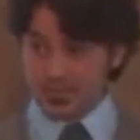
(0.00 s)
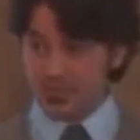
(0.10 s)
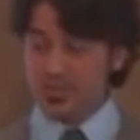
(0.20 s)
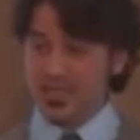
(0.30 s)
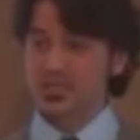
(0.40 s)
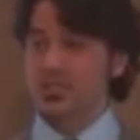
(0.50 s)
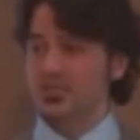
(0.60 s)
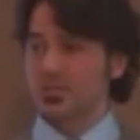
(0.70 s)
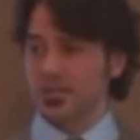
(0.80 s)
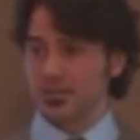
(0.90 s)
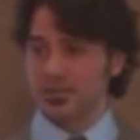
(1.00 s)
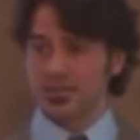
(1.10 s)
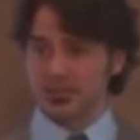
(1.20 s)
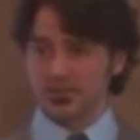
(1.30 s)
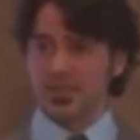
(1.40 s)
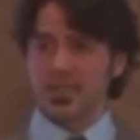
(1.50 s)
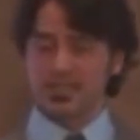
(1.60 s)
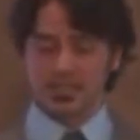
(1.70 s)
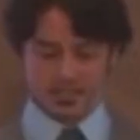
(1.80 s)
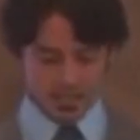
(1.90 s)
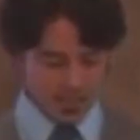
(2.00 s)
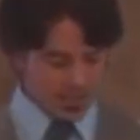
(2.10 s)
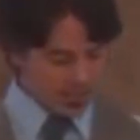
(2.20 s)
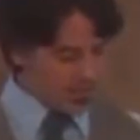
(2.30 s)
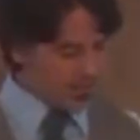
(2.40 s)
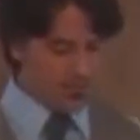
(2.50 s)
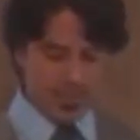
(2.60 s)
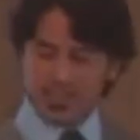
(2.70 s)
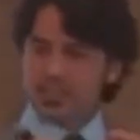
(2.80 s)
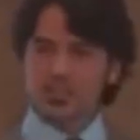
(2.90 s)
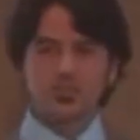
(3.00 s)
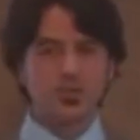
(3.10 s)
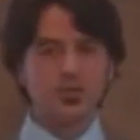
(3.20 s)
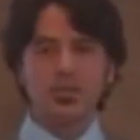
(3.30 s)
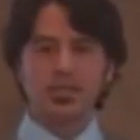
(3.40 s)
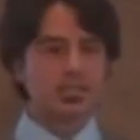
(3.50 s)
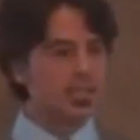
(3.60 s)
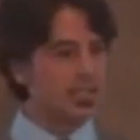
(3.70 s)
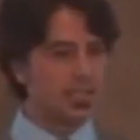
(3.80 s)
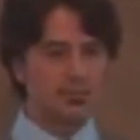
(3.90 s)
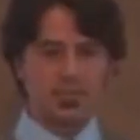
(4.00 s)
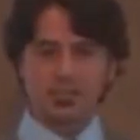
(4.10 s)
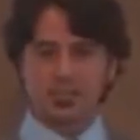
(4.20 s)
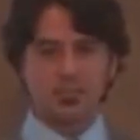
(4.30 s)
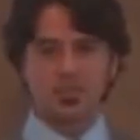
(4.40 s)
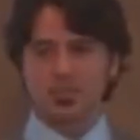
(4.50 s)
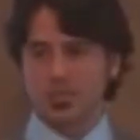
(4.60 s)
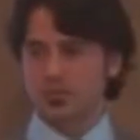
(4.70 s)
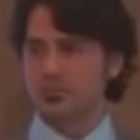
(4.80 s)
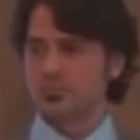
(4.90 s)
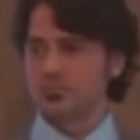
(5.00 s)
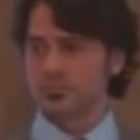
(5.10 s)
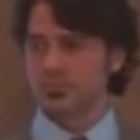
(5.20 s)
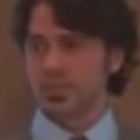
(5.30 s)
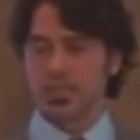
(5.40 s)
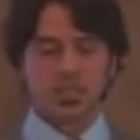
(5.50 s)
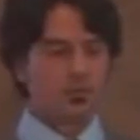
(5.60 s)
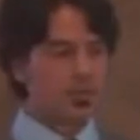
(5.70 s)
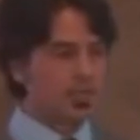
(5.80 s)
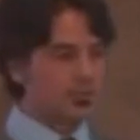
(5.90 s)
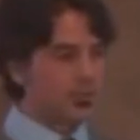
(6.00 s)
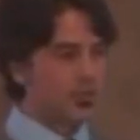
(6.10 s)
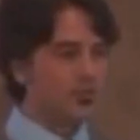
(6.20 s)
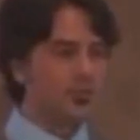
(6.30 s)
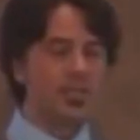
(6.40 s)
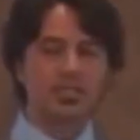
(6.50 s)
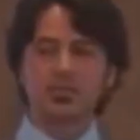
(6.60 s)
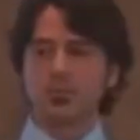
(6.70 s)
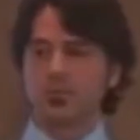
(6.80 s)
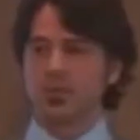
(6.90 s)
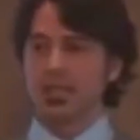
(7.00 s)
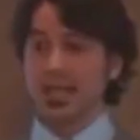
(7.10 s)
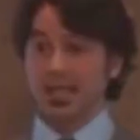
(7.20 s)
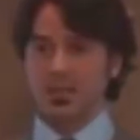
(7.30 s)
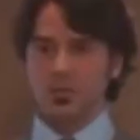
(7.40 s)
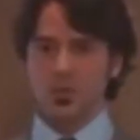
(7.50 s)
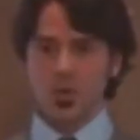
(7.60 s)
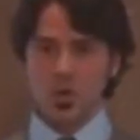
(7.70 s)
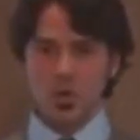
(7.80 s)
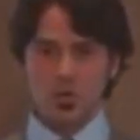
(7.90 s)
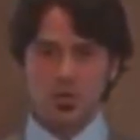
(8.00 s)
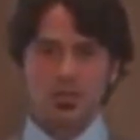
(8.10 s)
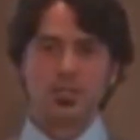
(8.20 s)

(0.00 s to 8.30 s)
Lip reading: 2,000 years ago, they realized this. We eat this food, it's not giving us the mojo. We get the food from Egypt and we're like, woohoo,